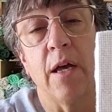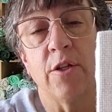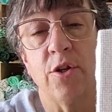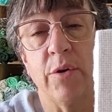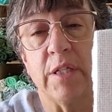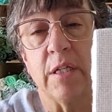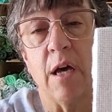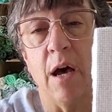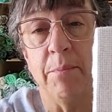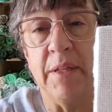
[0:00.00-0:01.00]
So it's a
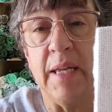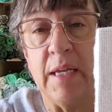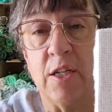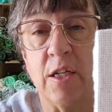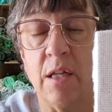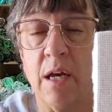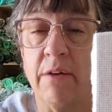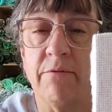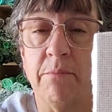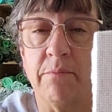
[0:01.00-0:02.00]
combination
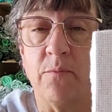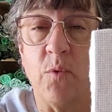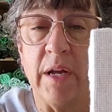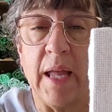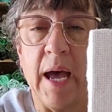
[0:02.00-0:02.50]
of what